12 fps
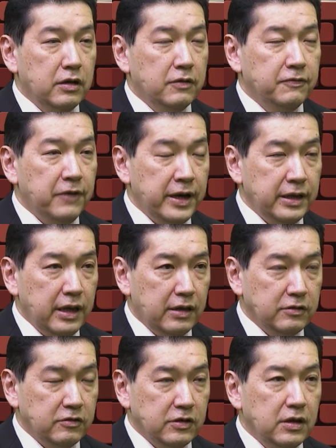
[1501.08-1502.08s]

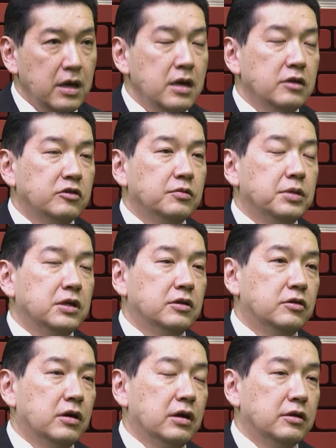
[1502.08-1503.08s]
financing to be
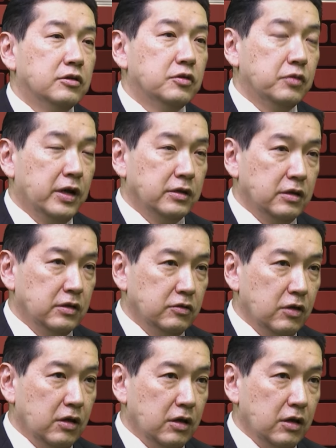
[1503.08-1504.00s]
directed